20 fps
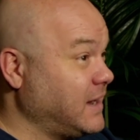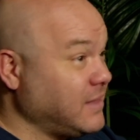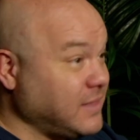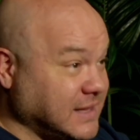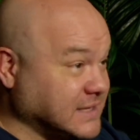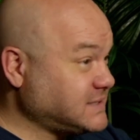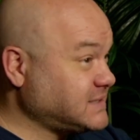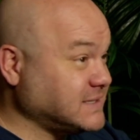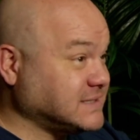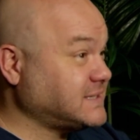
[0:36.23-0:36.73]

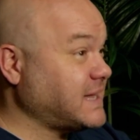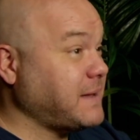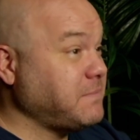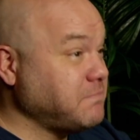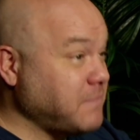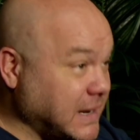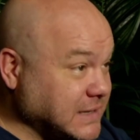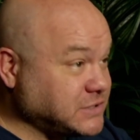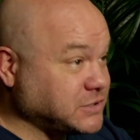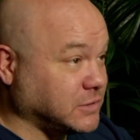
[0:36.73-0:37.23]
this is a
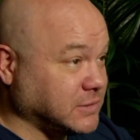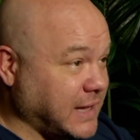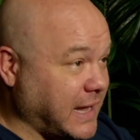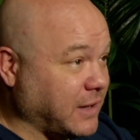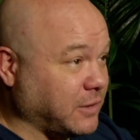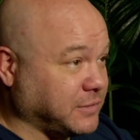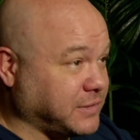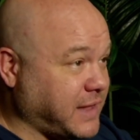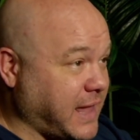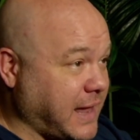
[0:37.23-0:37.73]
mental
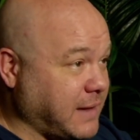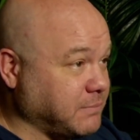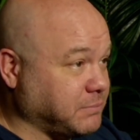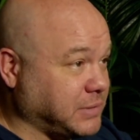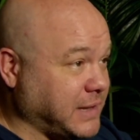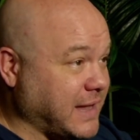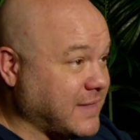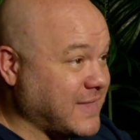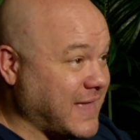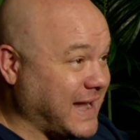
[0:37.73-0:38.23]
health game
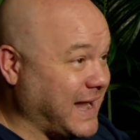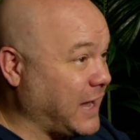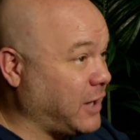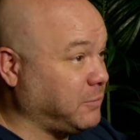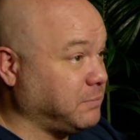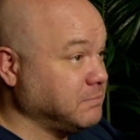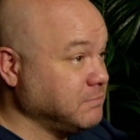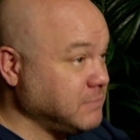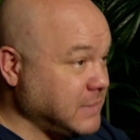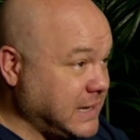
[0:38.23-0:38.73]
plan that
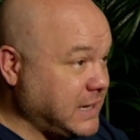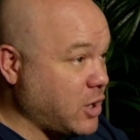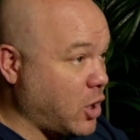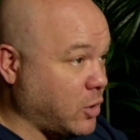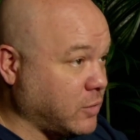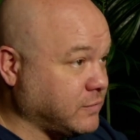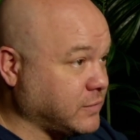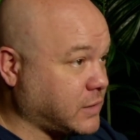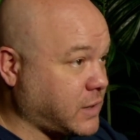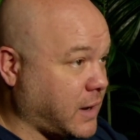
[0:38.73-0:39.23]
helped me
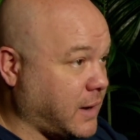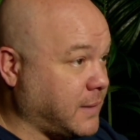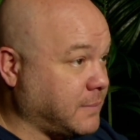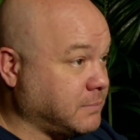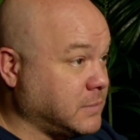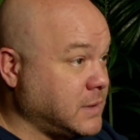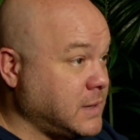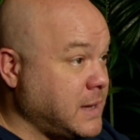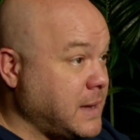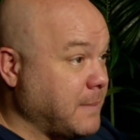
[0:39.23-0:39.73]
overcome,